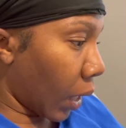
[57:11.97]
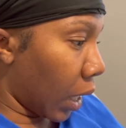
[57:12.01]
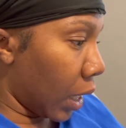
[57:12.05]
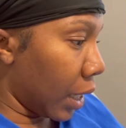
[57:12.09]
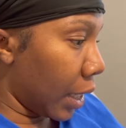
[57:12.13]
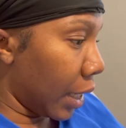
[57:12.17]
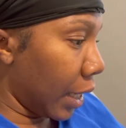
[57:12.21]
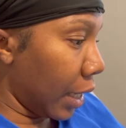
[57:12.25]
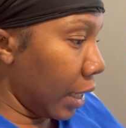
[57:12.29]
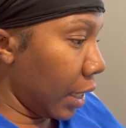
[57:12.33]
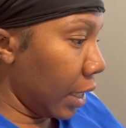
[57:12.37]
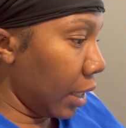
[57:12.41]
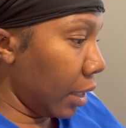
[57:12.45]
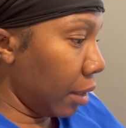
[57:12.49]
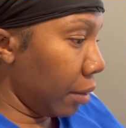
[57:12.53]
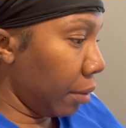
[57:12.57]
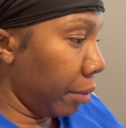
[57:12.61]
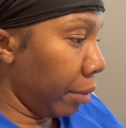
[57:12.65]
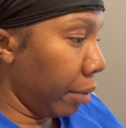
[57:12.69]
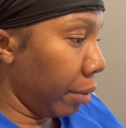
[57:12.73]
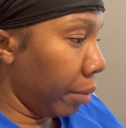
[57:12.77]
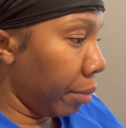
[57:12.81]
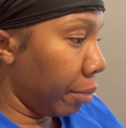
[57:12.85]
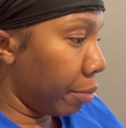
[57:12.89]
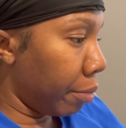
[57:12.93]
He
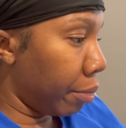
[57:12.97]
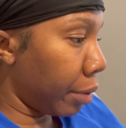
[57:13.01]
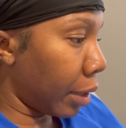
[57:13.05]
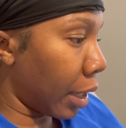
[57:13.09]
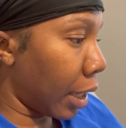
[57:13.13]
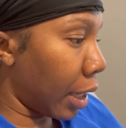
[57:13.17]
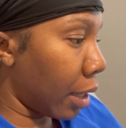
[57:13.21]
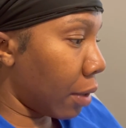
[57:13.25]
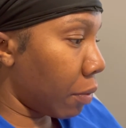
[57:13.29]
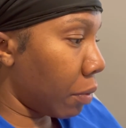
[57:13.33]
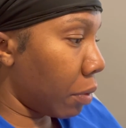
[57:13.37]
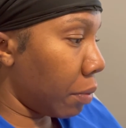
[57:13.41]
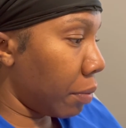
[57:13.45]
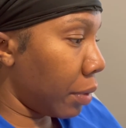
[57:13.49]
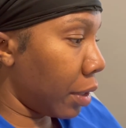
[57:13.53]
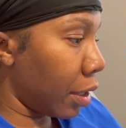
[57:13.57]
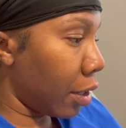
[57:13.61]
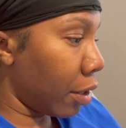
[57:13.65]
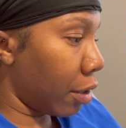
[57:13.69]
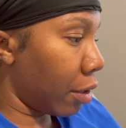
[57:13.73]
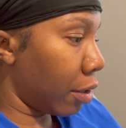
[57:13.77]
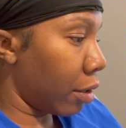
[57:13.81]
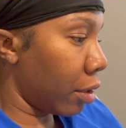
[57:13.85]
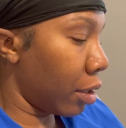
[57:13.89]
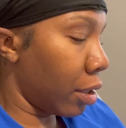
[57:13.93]
played with me
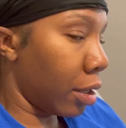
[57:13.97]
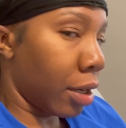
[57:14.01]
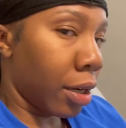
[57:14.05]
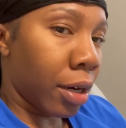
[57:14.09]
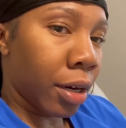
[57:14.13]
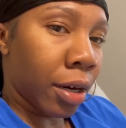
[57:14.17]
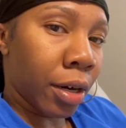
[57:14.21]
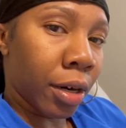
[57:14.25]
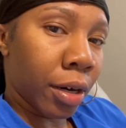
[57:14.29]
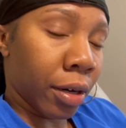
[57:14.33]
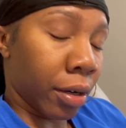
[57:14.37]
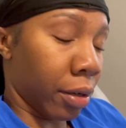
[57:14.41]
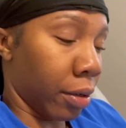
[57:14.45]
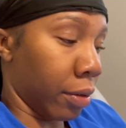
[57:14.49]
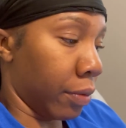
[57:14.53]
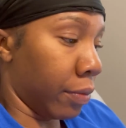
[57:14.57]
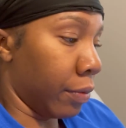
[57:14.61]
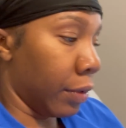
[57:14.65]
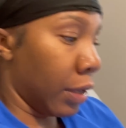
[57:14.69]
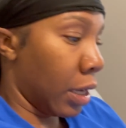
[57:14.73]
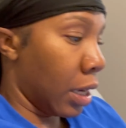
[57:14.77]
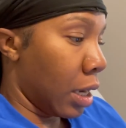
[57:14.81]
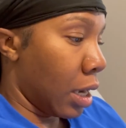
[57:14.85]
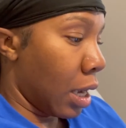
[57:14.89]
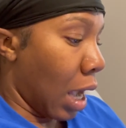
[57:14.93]
earlier.
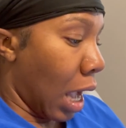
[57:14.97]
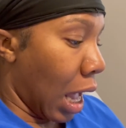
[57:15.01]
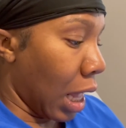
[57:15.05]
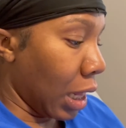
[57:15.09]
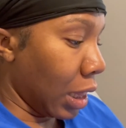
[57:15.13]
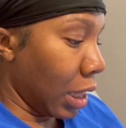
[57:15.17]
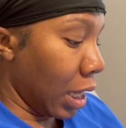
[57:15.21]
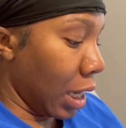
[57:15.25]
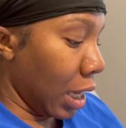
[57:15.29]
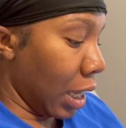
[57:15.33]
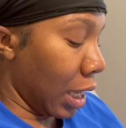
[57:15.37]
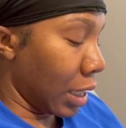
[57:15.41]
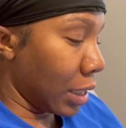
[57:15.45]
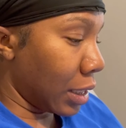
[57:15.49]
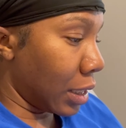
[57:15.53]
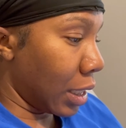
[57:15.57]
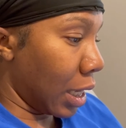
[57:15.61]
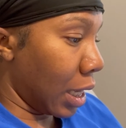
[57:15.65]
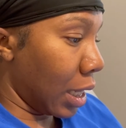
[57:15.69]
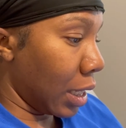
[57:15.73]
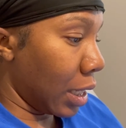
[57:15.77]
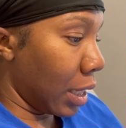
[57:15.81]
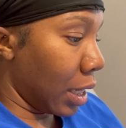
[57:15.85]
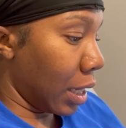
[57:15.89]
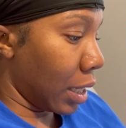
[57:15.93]
I think I
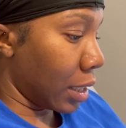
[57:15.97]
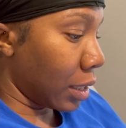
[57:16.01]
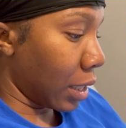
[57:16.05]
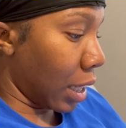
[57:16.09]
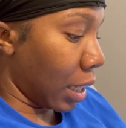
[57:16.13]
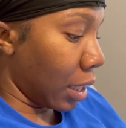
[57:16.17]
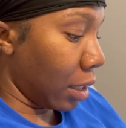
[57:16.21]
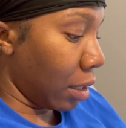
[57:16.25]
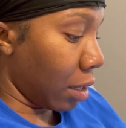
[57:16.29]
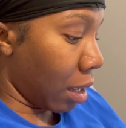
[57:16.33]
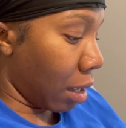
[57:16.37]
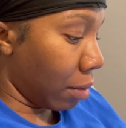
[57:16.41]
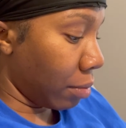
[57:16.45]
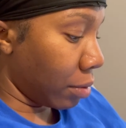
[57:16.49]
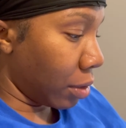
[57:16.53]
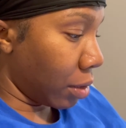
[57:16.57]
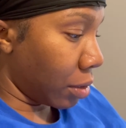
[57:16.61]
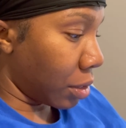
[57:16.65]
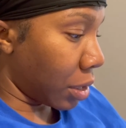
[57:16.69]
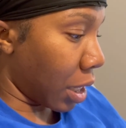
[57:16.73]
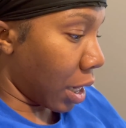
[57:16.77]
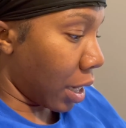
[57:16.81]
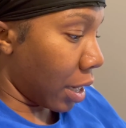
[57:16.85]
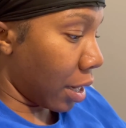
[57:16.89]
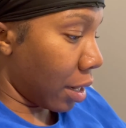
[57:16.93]
said this. Like, look, I'm so
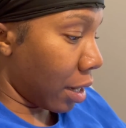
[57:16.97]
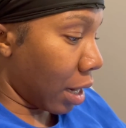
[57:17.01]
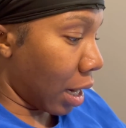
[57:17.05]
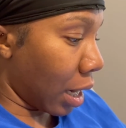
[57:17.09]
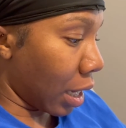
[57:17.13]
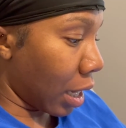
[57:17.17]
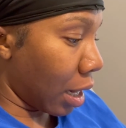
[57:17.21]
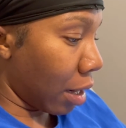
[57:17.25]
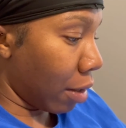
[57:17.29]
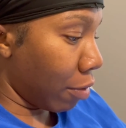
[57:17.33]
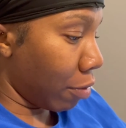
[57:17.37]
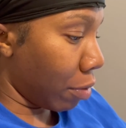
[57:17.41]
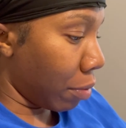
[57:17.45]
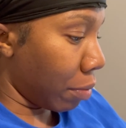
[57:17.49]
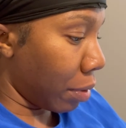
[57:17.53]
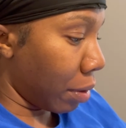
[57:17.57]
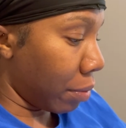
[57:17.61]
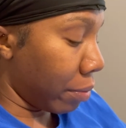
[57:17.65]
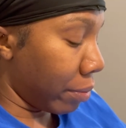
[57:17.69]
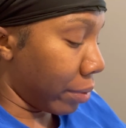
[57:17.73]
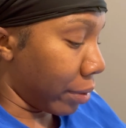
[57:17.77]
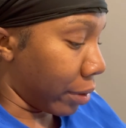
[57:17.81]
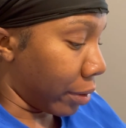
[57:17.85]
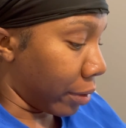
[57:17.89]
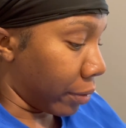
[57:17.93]
tired. I can't
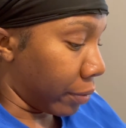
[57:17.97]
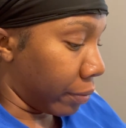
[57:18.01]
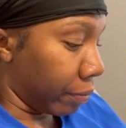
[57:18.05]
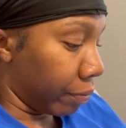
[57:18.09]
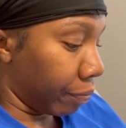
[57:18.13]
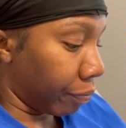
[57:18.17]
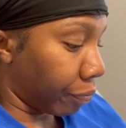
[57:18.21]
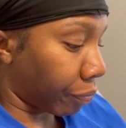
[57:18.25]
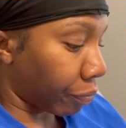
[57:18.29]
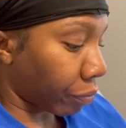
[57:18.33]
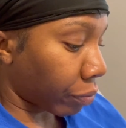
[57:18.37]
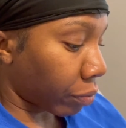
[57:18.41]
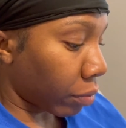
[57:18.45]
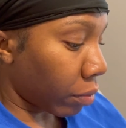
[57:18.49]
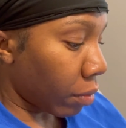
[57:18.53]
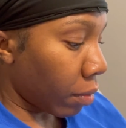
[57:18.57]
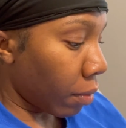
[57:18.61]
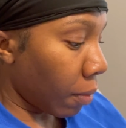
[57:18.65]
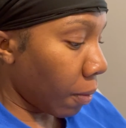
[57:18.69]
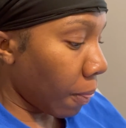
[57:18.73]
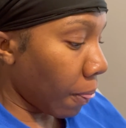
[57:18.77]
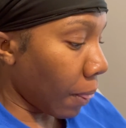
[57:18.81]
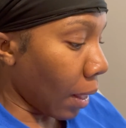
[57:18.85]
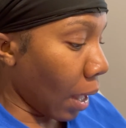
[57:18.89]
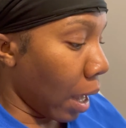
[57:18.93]
remember.
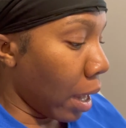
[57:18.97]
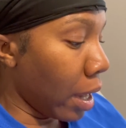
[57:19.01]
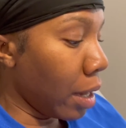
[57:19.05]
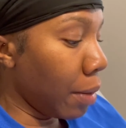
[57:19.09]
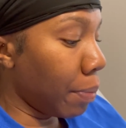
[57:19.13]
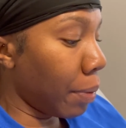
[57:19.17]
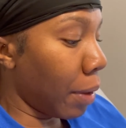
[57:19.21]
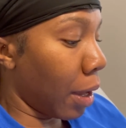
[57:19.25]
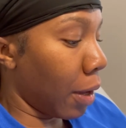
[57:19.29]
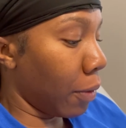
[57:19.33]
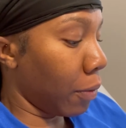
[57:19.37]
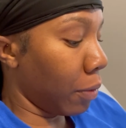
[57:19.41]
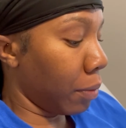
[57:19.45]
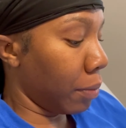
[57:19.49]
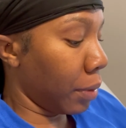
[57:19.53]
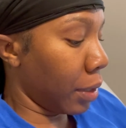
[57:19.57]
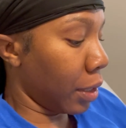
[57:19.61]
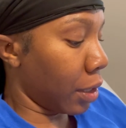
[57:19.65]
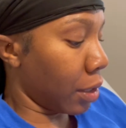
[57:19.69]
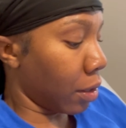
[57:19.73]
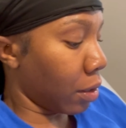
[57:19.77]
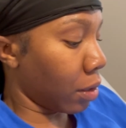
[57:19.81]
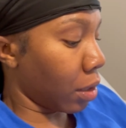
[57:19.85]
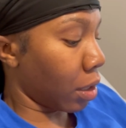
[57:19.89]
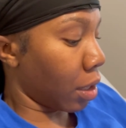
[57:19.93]
He played with me
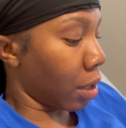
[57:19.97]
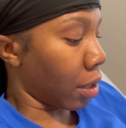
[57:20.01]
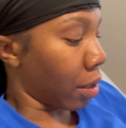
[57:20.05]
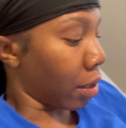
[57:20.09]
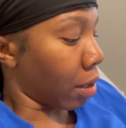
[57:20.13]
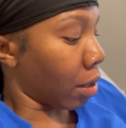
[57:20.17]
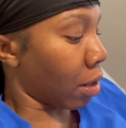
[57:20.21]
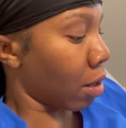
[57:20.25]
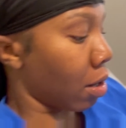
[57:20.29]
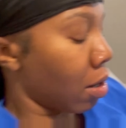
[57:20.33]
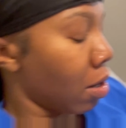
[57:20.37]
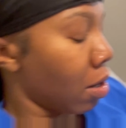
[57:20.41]
earlier.